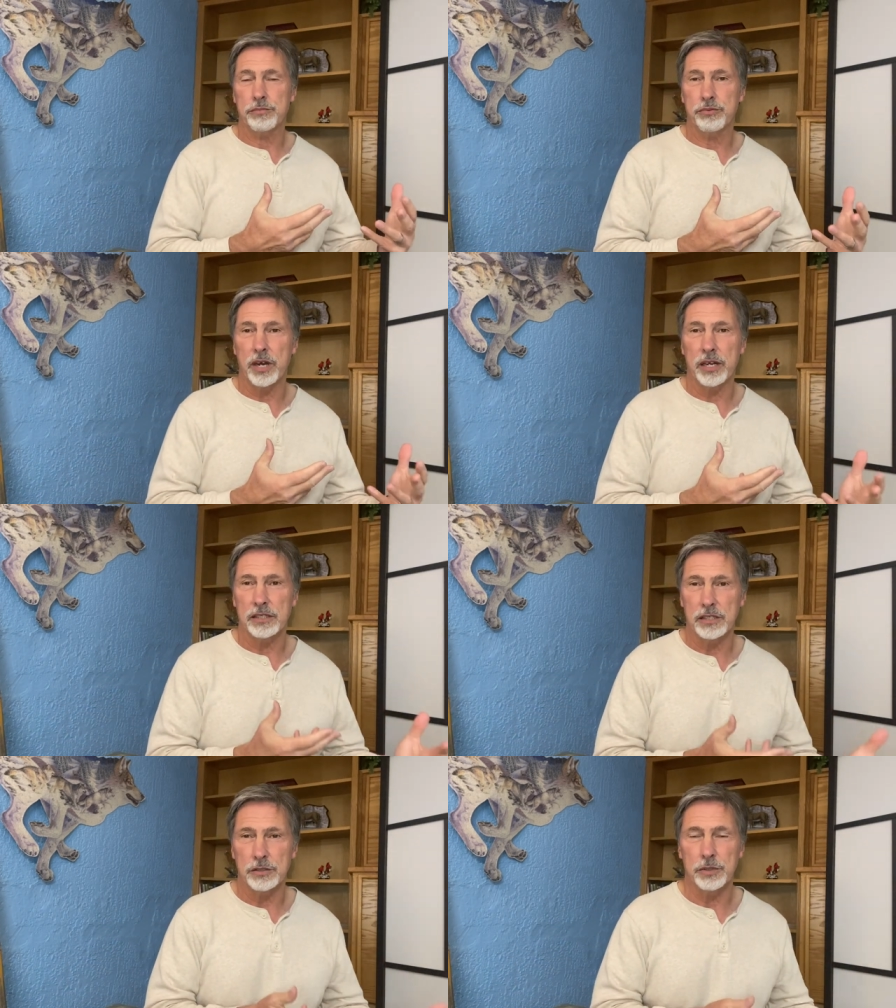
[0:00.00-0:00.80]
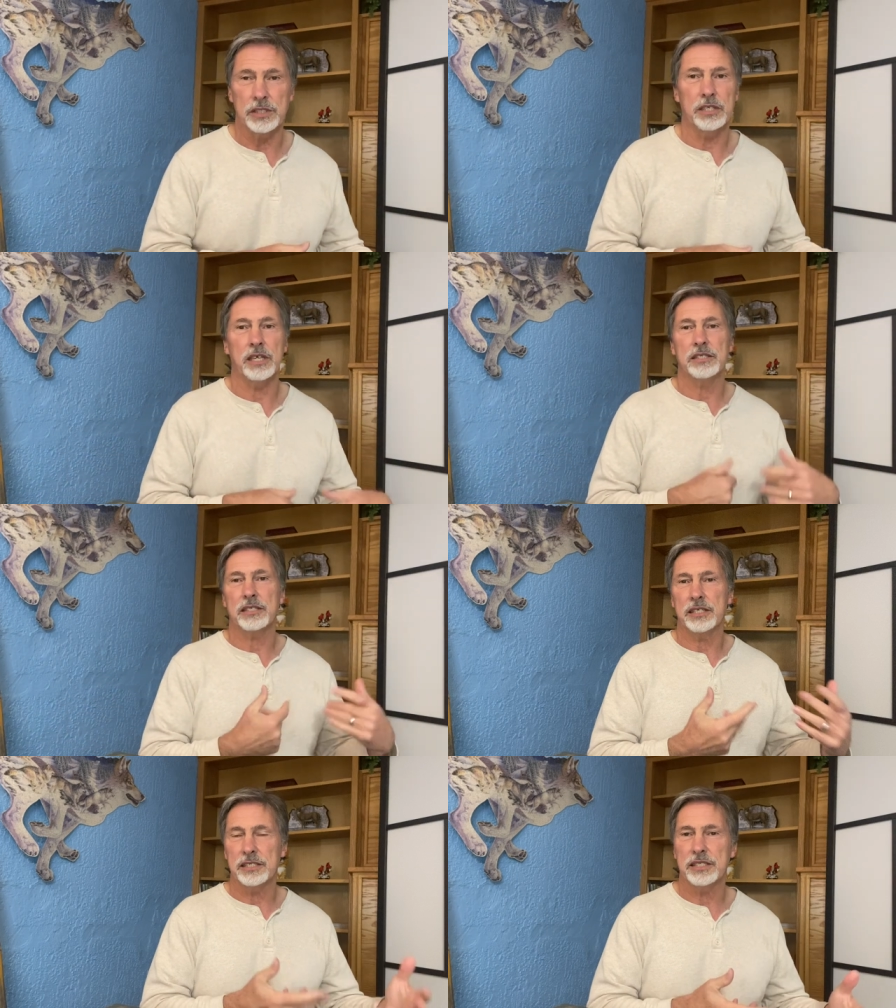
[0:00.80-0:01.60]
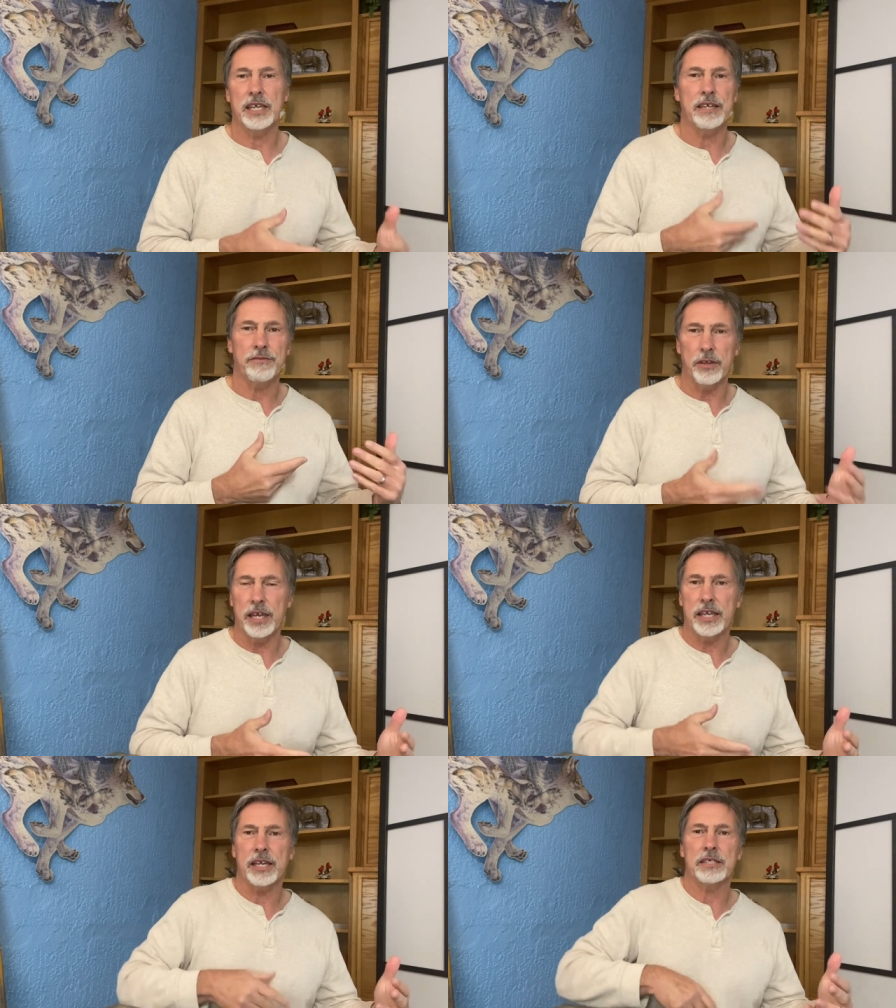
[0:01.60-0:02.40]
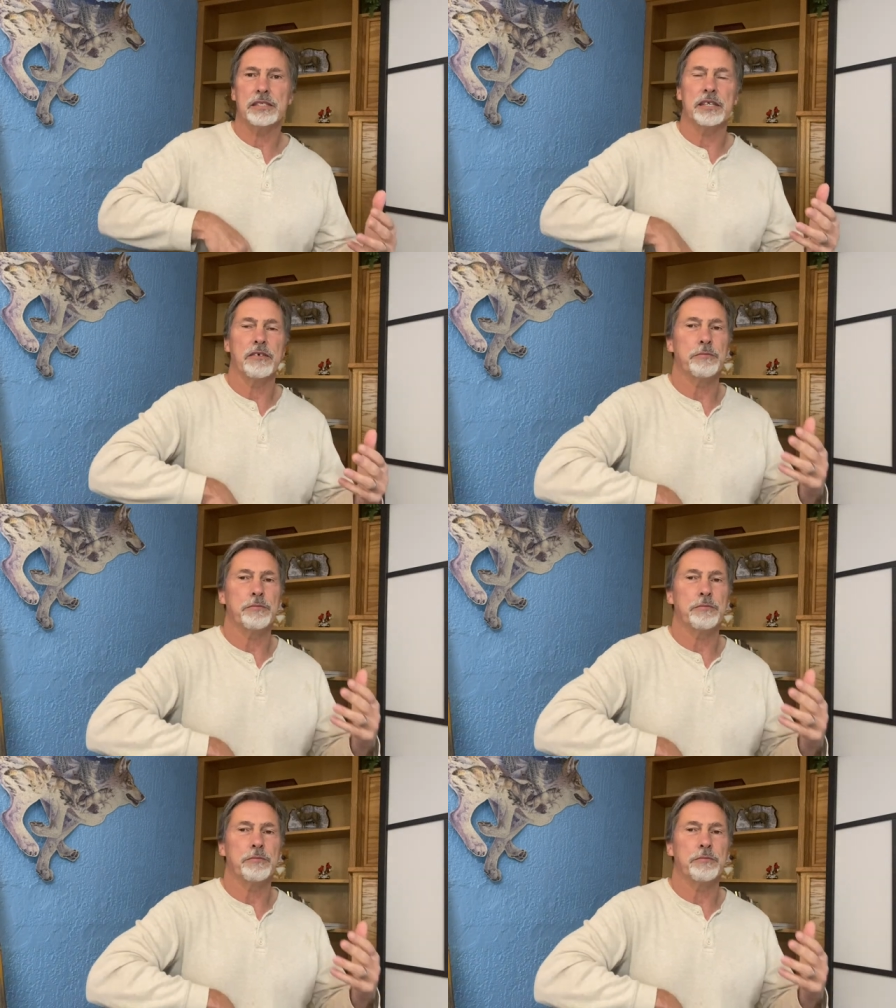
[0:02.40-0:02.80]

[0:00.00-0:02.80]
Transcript: product does what it does, that it's safe, all that kind of stuff.